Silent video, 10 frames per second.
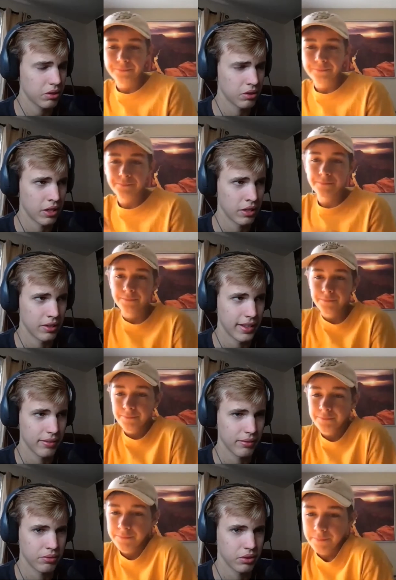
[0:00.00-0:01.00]
Speaker 1: is on
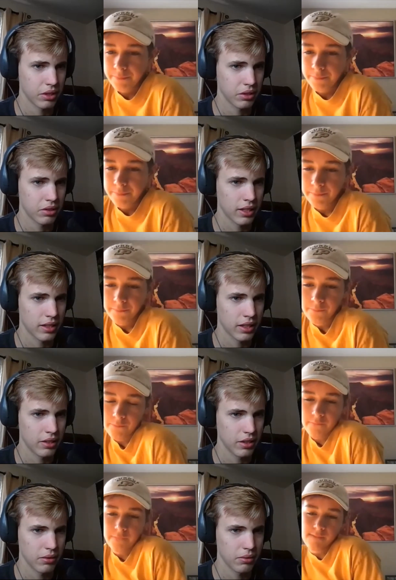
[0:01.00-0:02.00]
Netflix that they
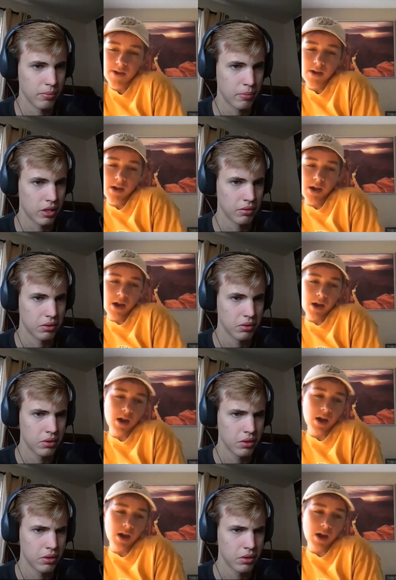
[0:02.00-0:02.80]
do for Marvel?